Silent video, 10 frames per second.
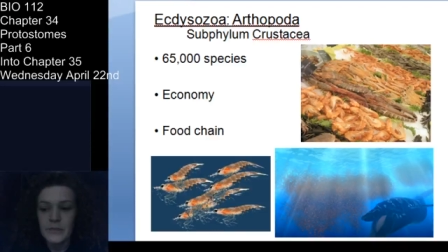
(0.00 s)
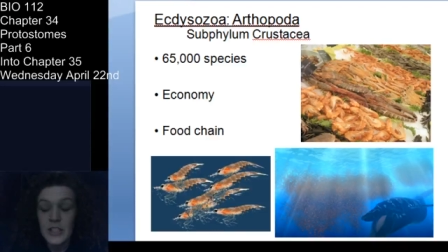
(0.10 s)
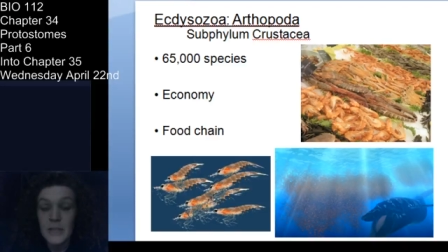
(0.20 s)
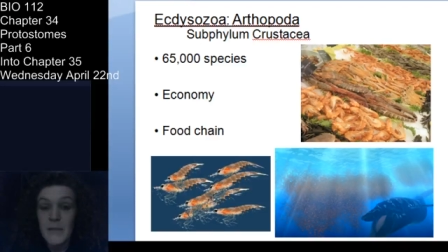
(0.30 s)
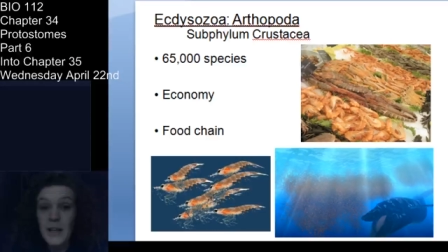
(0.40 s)

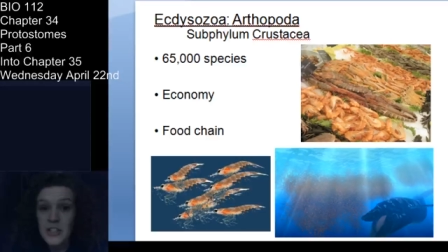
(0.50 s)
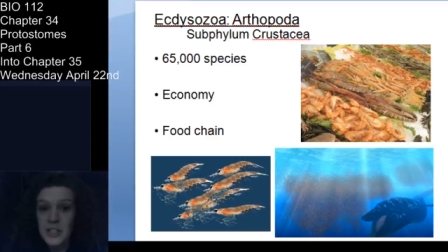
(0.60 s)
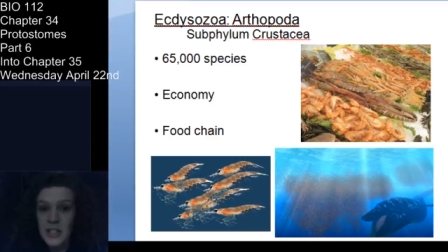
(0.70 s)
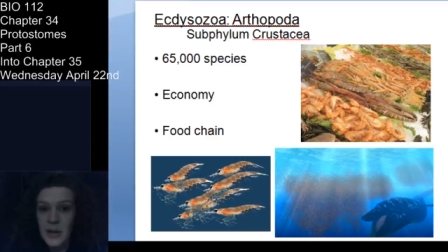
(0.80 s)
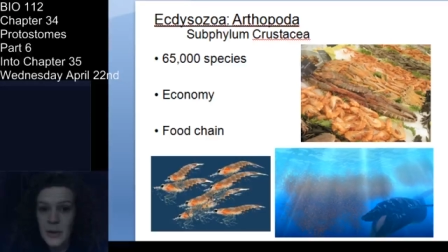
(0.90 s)

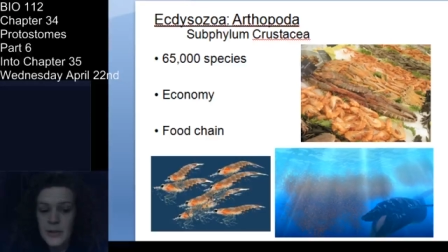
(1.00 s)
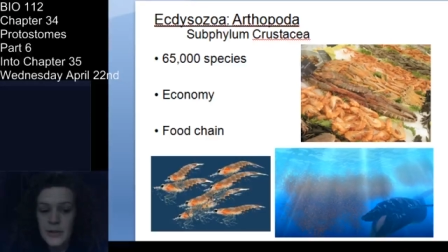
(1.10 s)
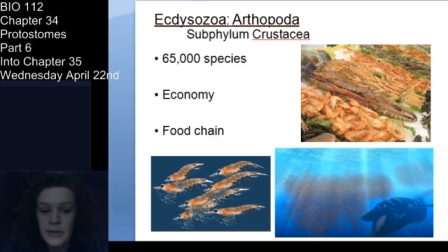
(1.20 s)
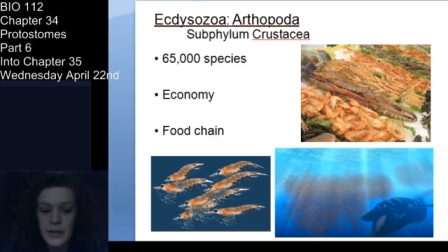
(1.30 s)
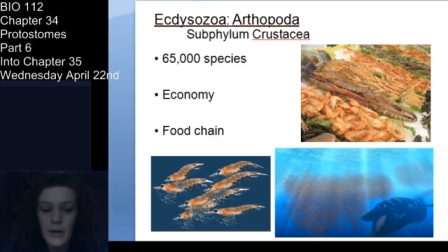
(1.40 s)
especially
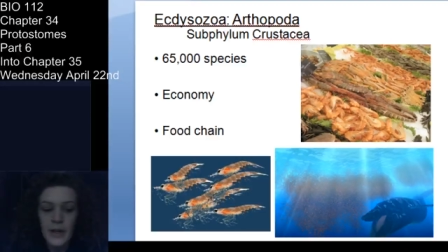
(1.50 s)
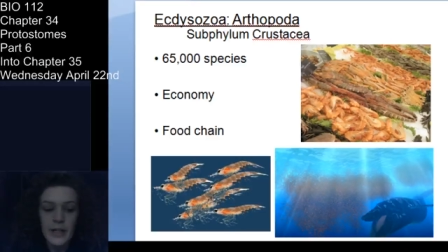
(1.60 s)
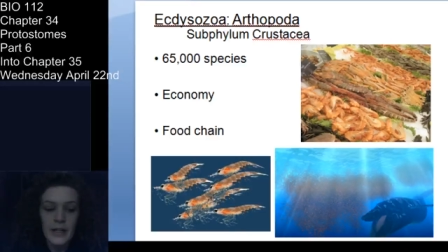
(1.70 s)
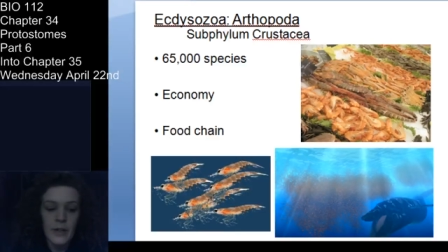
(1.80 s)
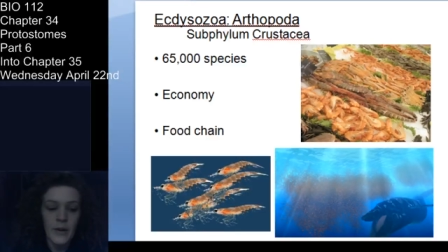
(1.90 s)
coastally
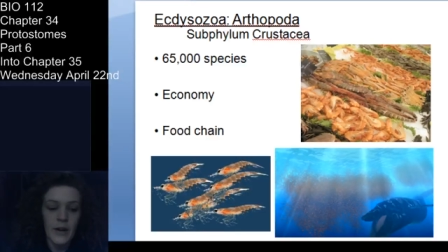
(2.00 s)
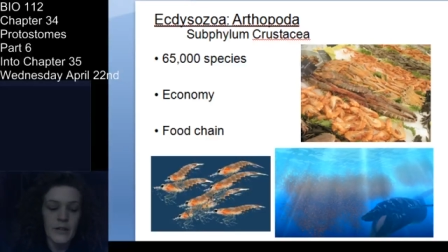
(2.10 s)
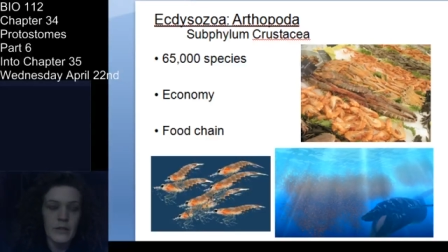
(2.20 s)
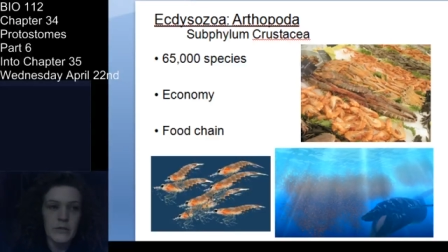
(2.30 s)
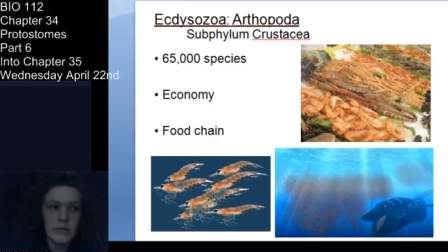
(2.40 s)
quantity,
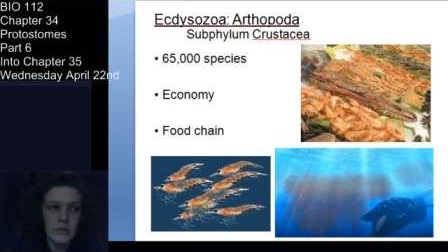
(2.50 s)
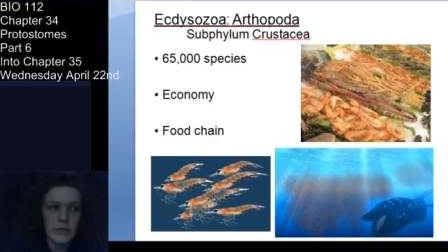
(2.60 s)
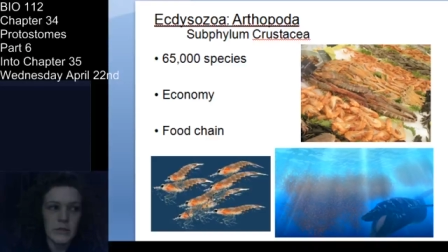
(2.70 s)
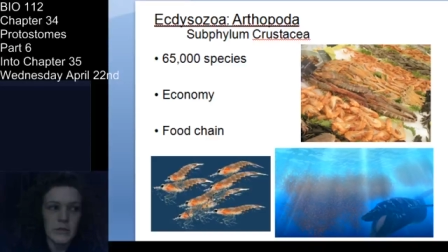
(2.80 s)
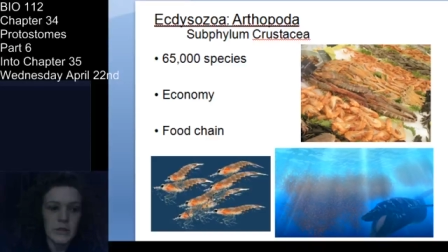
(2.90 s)

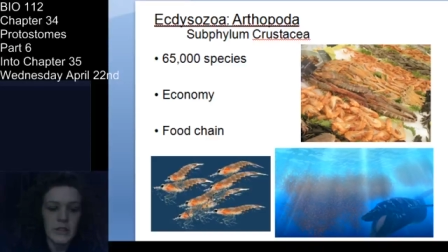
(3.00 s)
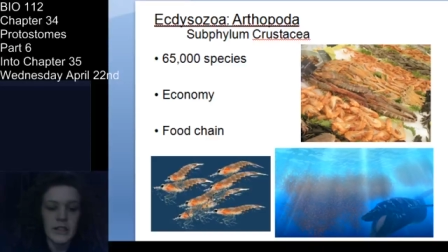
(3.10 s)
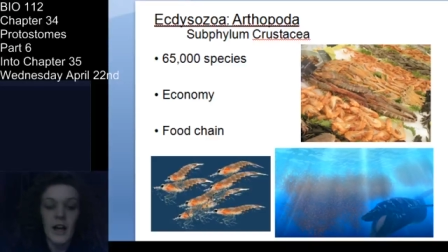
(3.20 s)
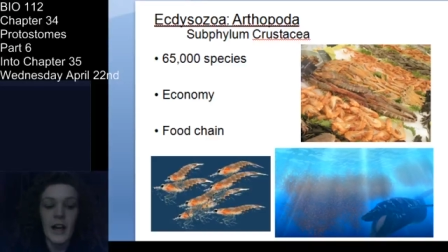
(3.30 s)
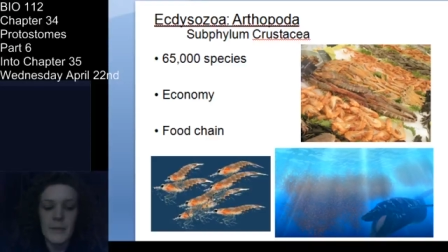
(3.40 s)

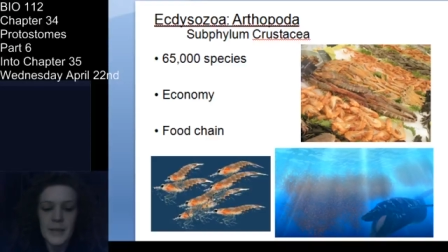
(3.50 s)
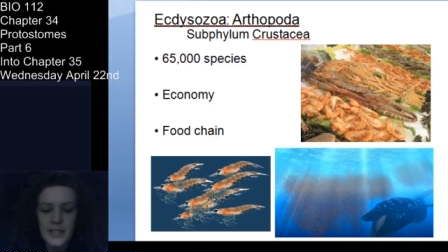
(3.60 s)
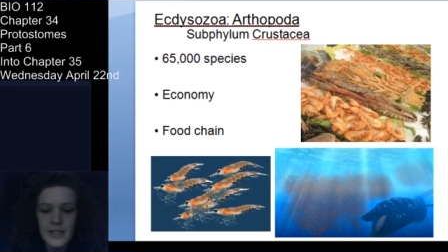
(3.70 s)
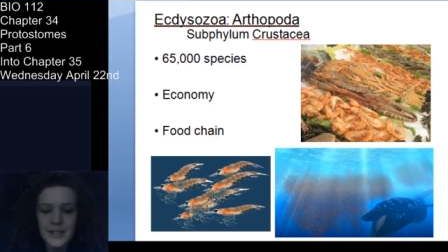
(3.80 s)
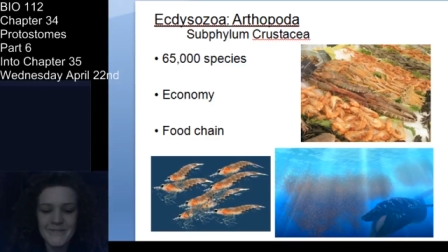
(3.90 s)

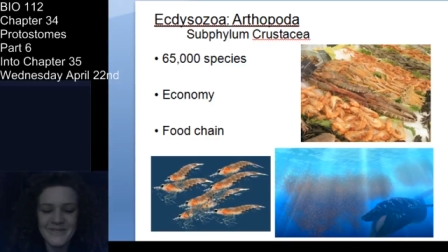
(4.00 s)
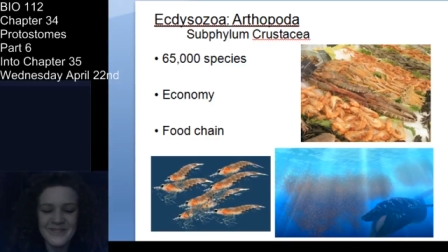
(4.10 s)
economies.